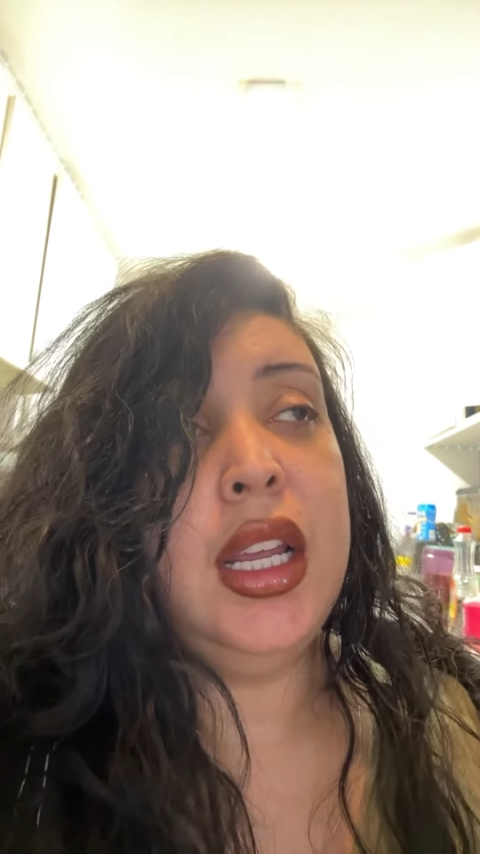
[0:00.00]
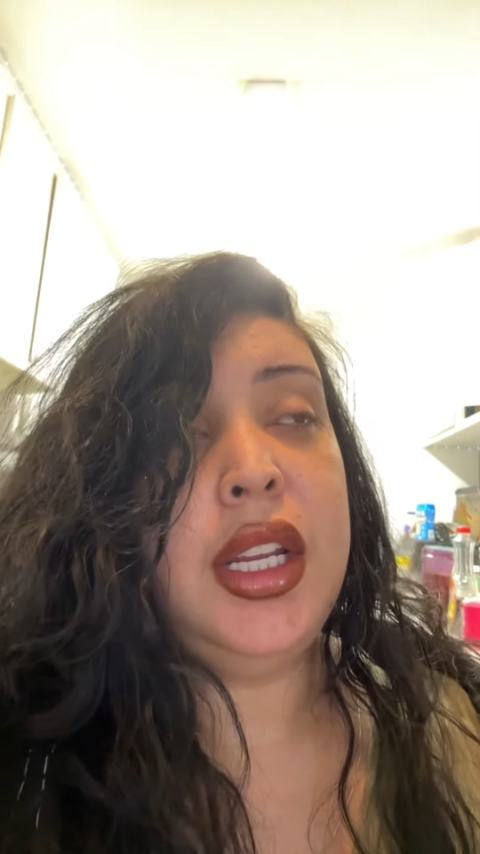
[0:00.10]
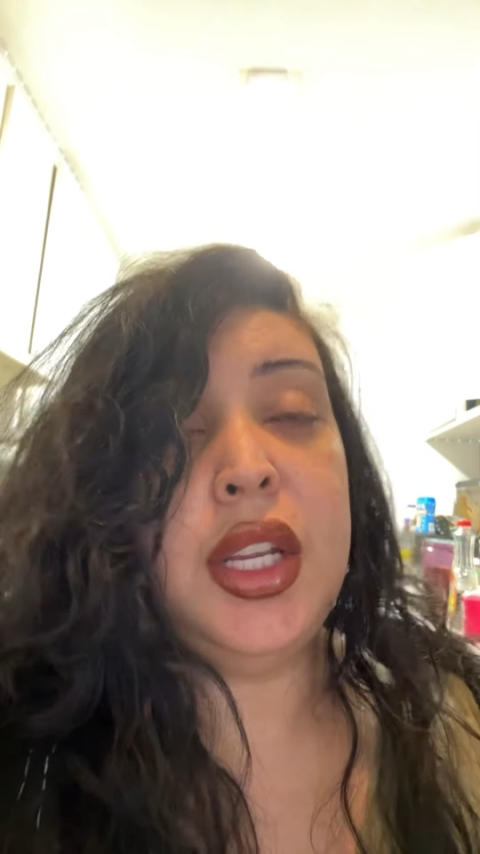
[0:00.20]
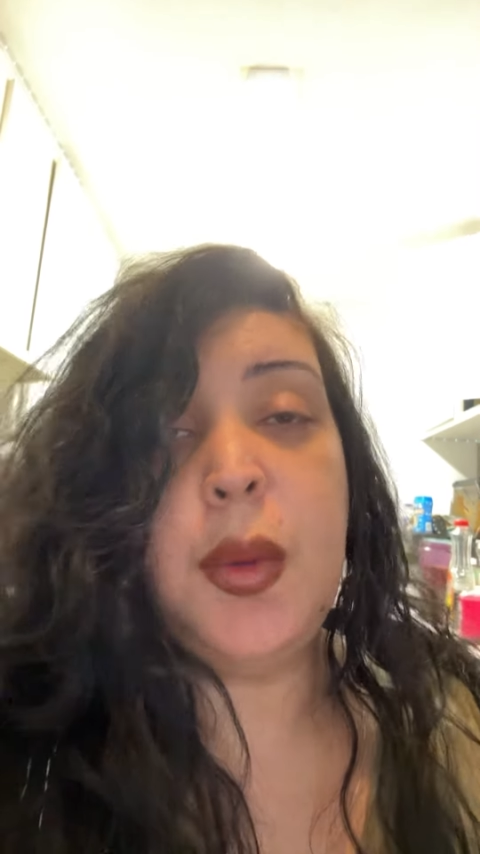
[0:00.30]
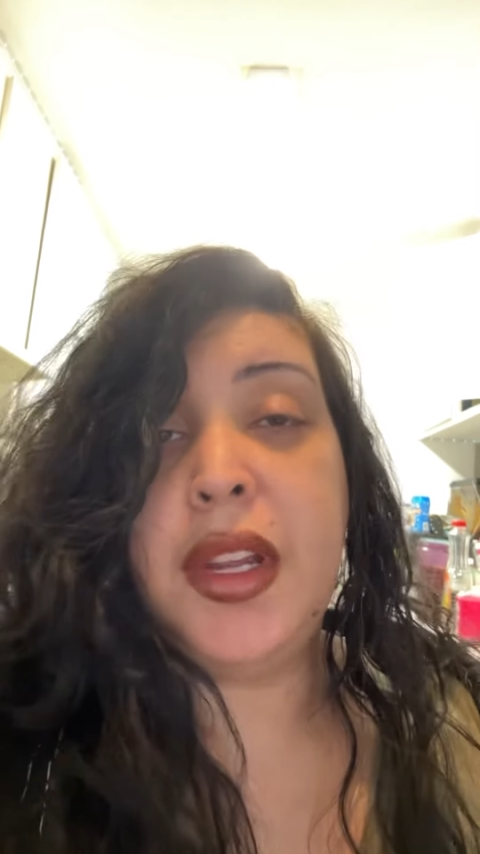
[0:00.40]

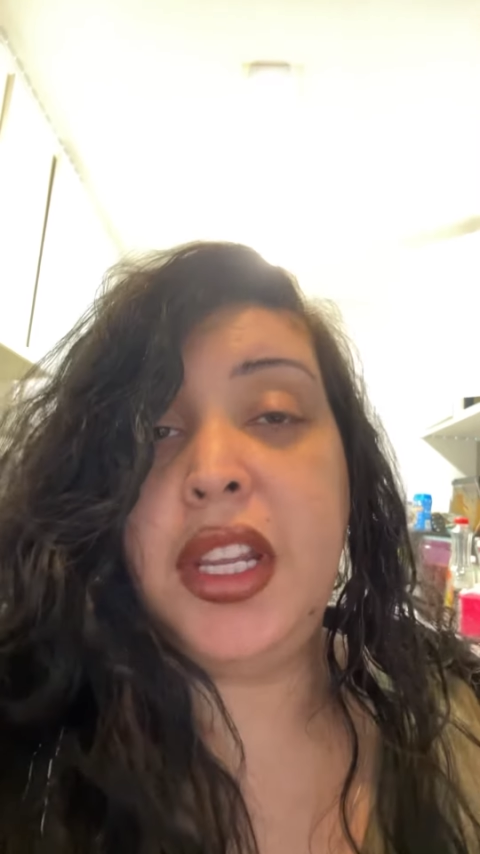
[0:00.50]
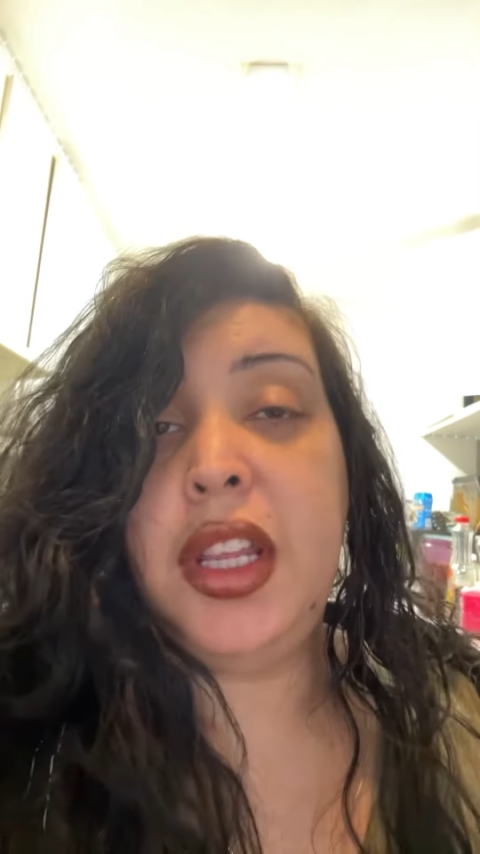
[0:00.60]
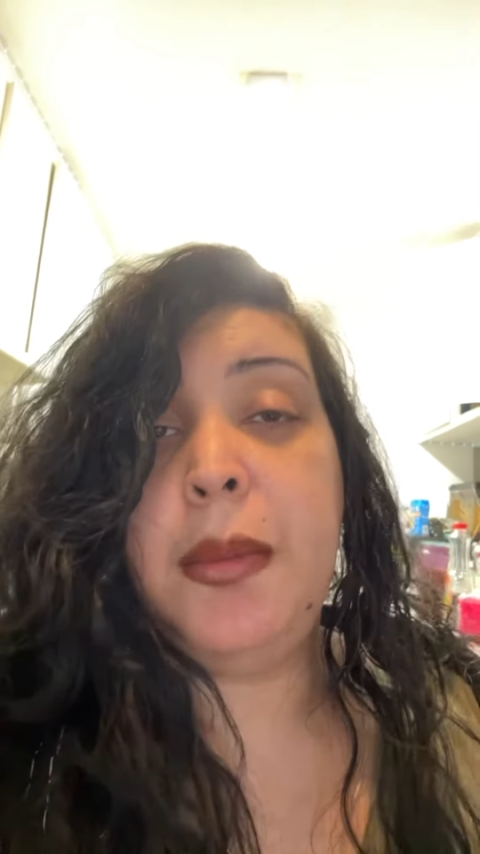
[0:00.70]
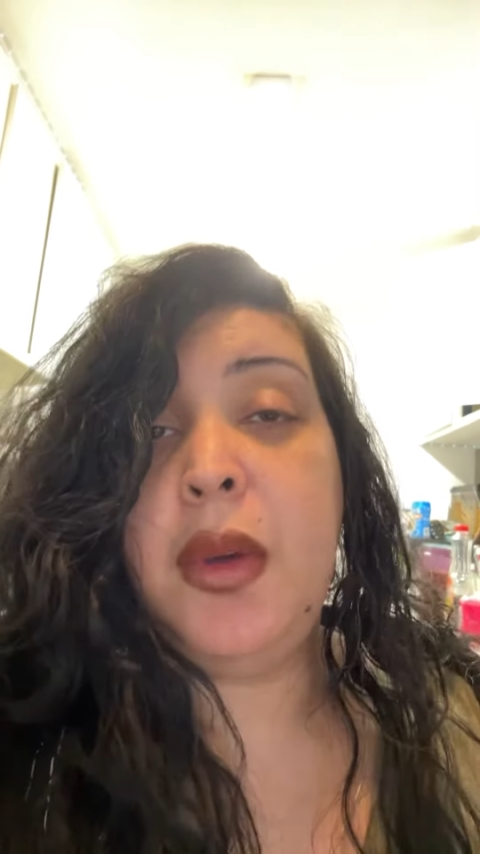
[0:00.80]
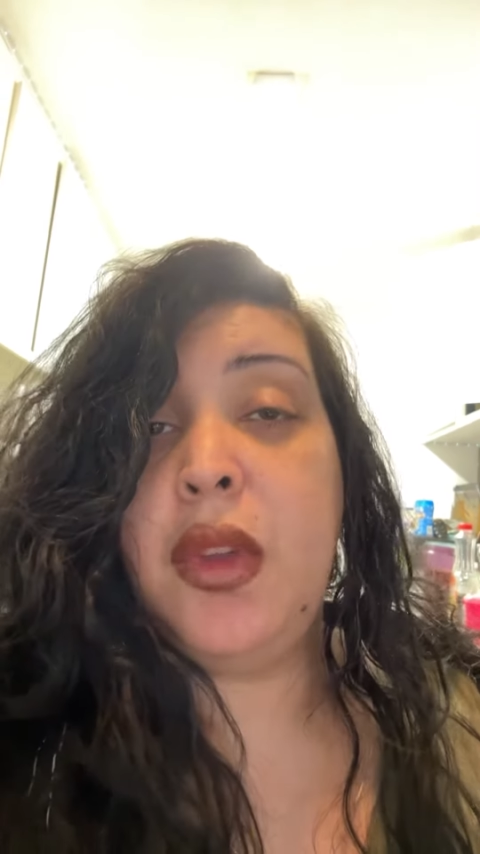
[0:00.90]
just wants to
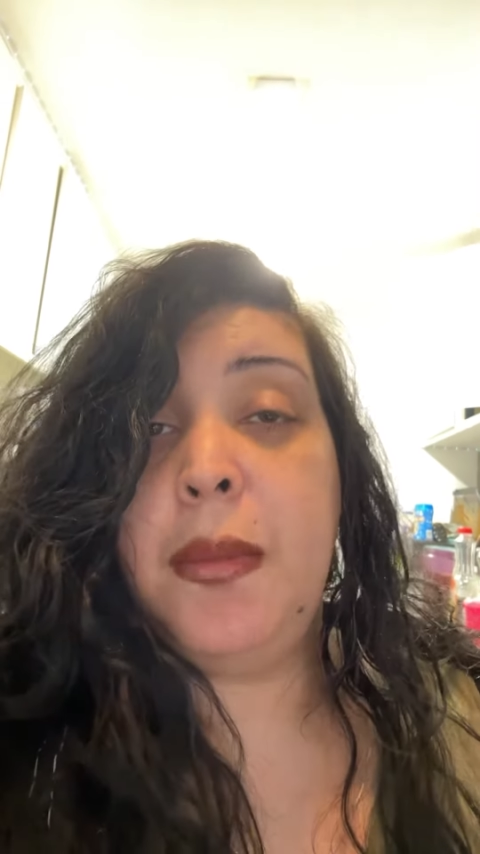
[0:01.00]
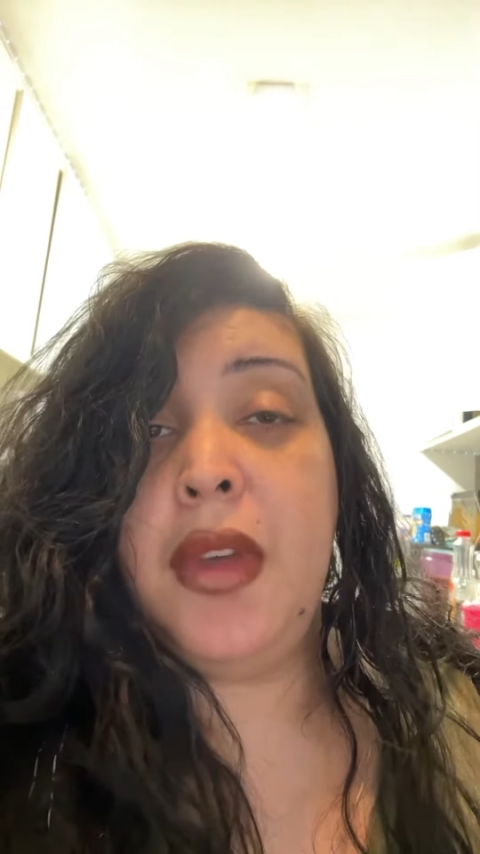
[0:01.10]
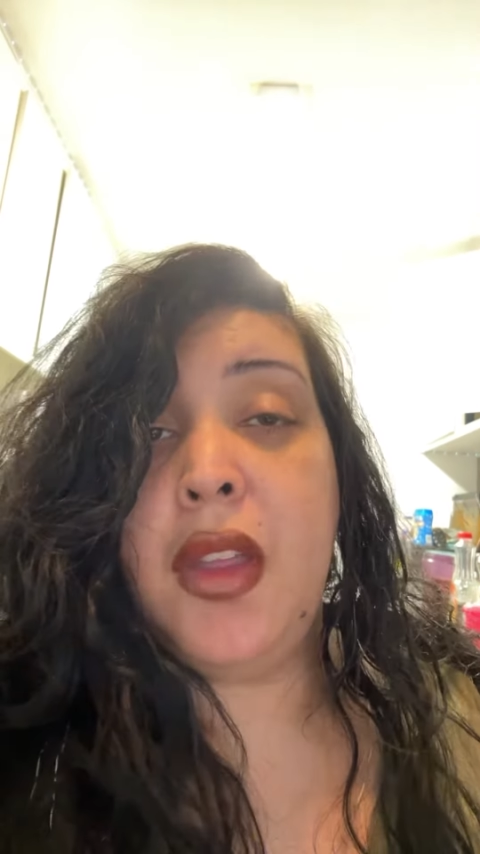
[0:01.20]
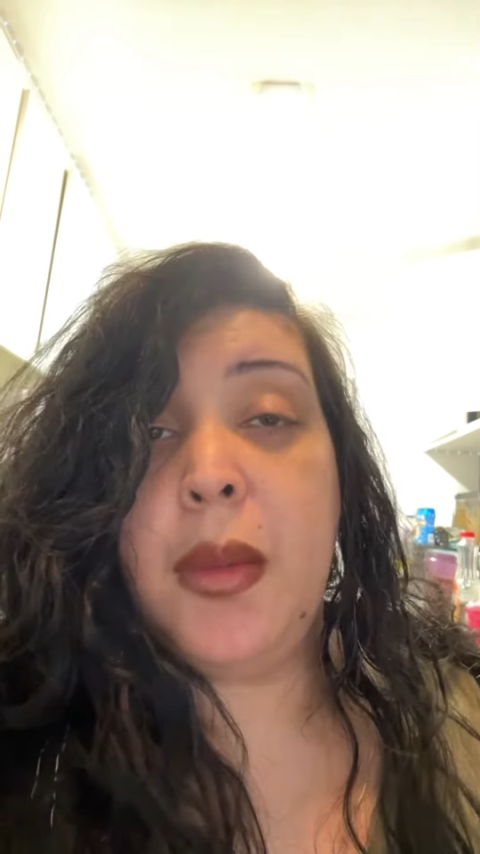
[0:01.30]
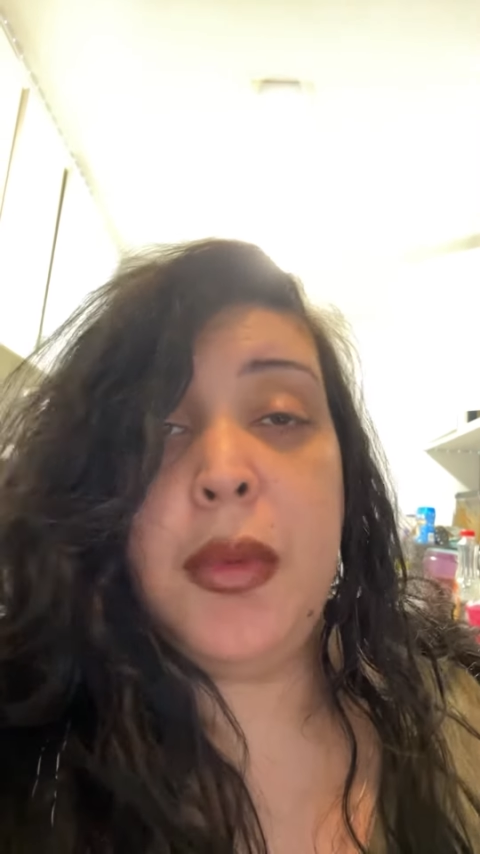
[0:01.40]
either be with
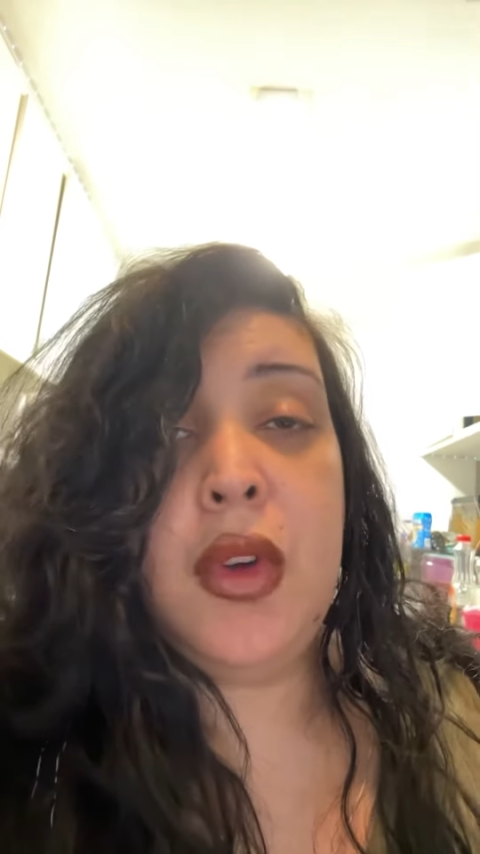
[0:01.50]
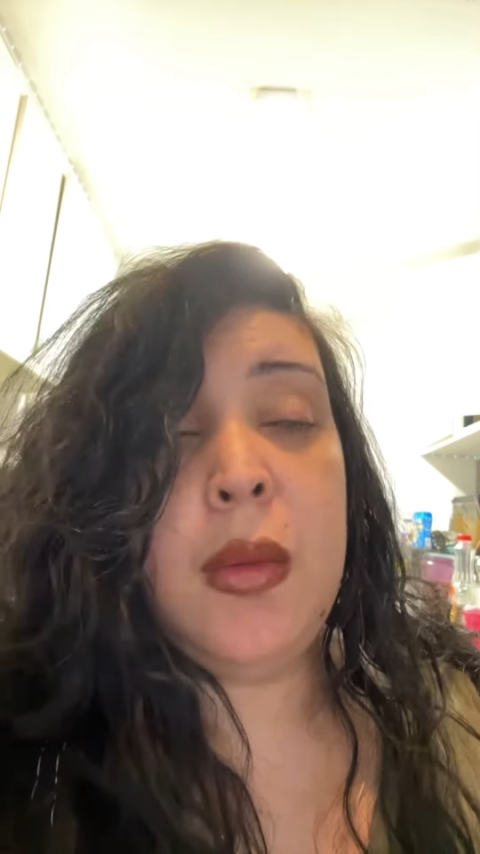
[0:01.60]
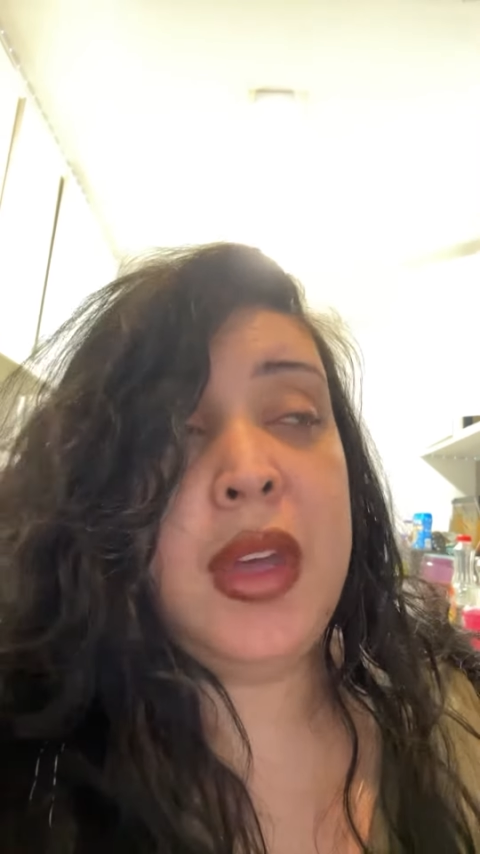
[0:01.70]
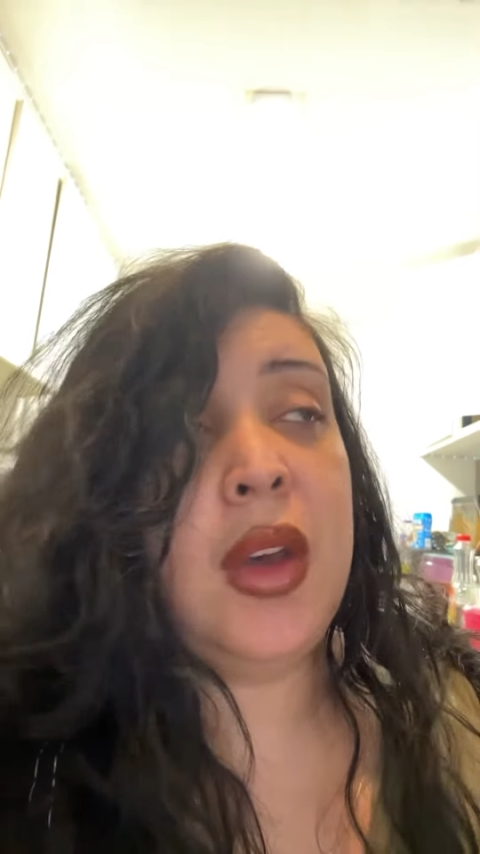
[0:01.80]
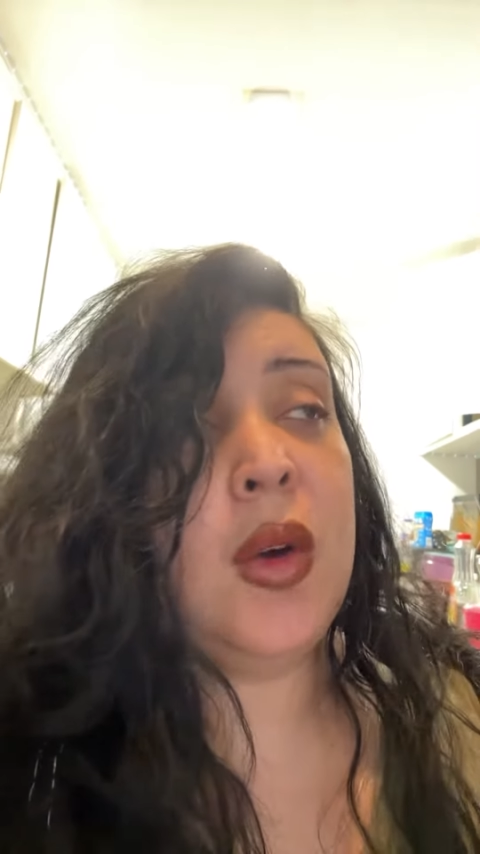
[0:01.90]
me on the boobie